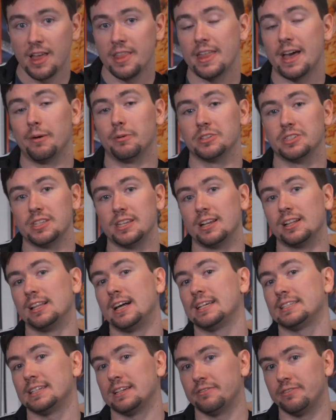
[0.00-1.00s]
That was the
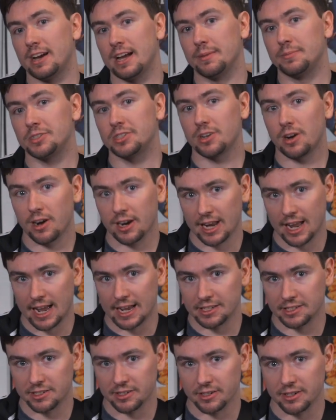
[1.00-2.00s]
classic vibe
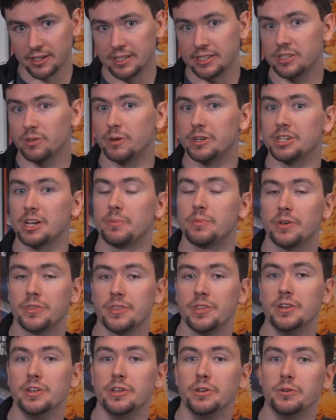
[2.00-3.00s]
Stratocaster, into which I put the
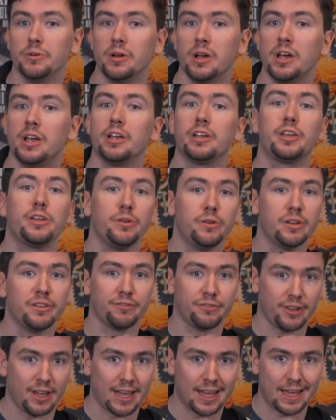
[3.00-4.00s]
new
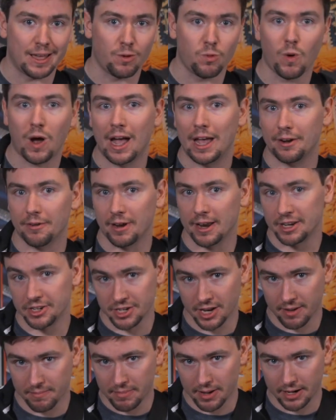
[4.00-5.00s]
Cunife wide range
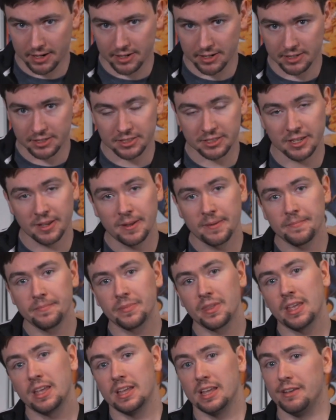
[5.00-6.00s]
humbuckers.
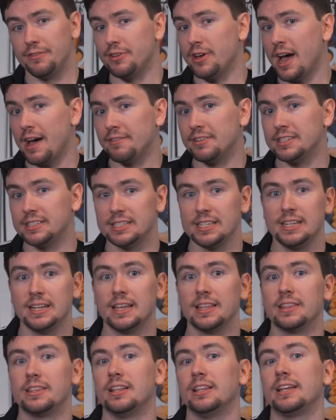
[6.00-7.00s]
If you haven't seen
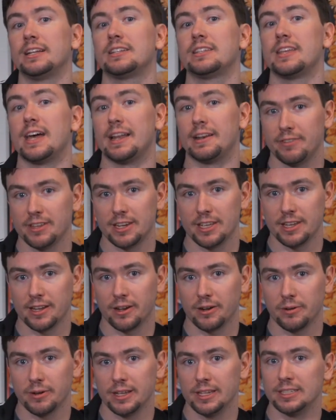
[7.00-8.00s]
it, the link to that
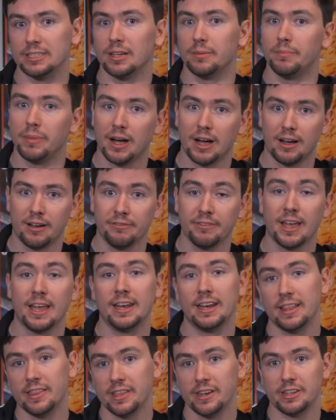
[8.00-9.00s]
video is above and
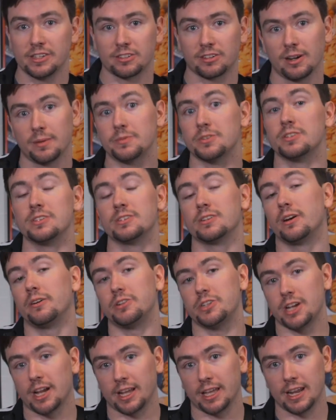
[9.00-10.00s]
in the description, so go
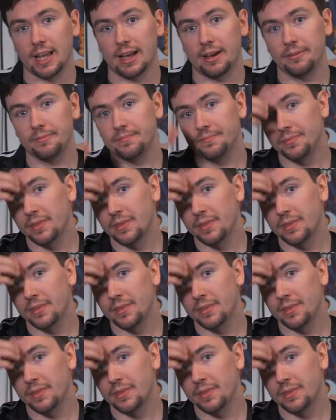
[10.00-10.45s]
check it out.